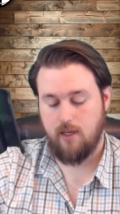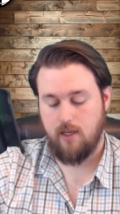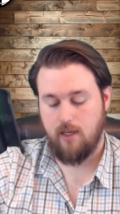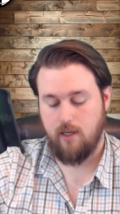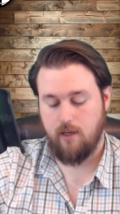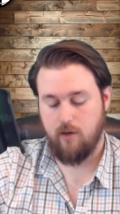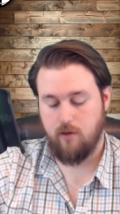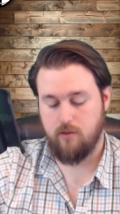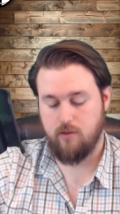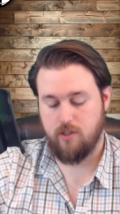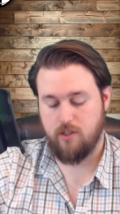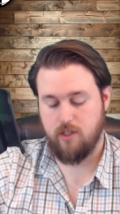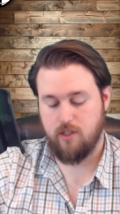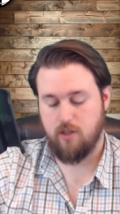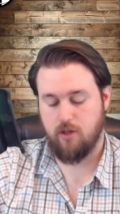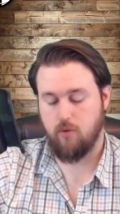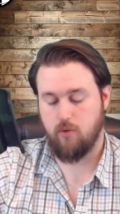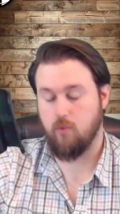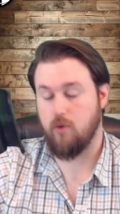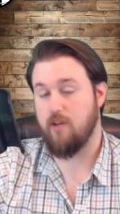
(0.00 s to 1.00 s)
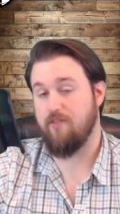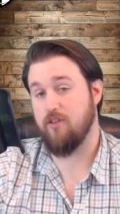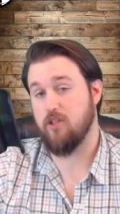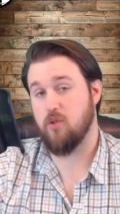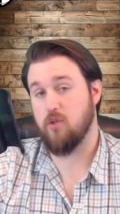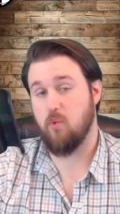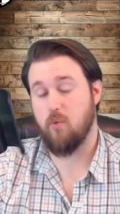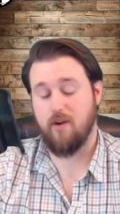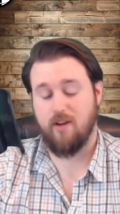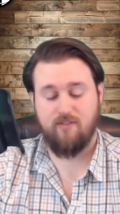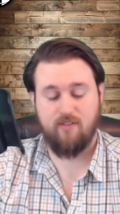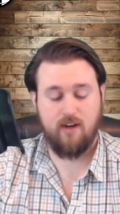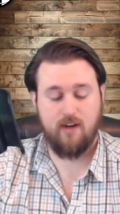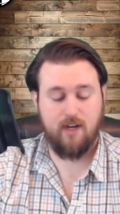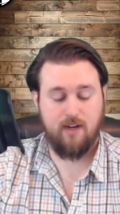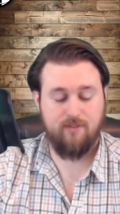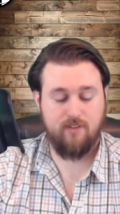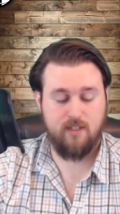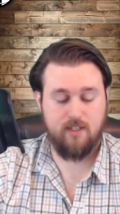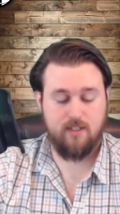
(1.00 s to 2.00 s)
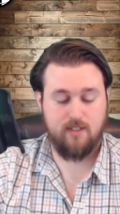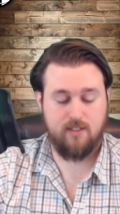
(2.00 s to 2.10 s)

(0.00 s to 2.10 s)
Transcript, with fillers: He goes just three for 25 in this